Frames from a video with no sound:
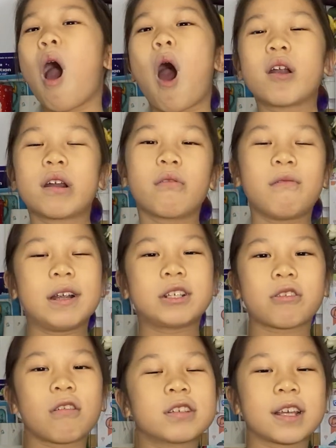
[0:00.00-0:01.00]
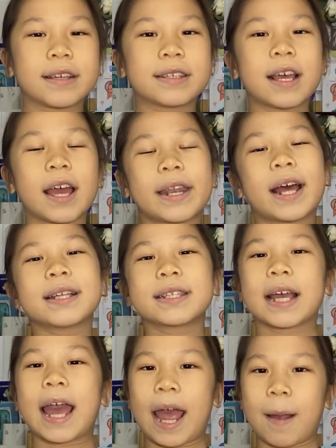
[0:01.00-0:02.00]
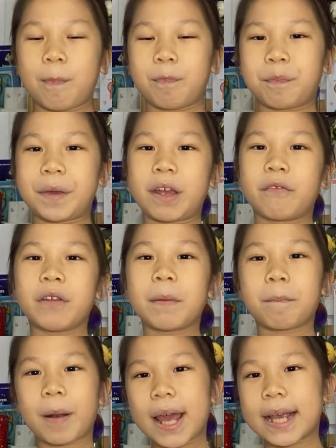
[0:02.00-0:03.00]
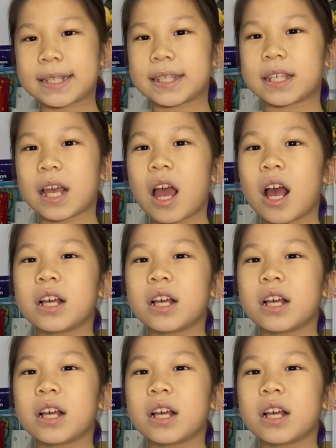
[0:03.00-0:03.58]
are the resources that can be replaced.